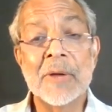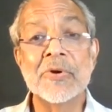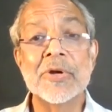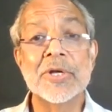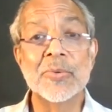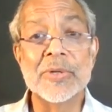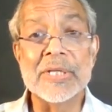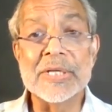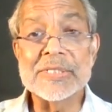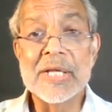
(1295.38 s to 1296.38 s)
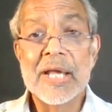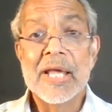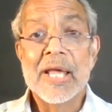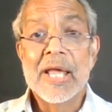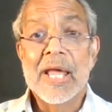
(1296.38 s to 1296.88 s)
What I'm going to do with this?"
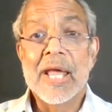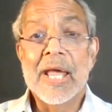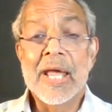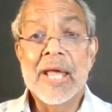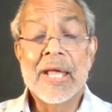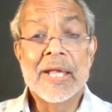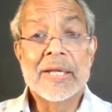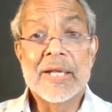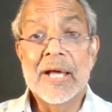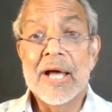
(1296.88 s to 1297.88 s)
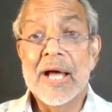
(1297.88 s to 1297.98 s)
And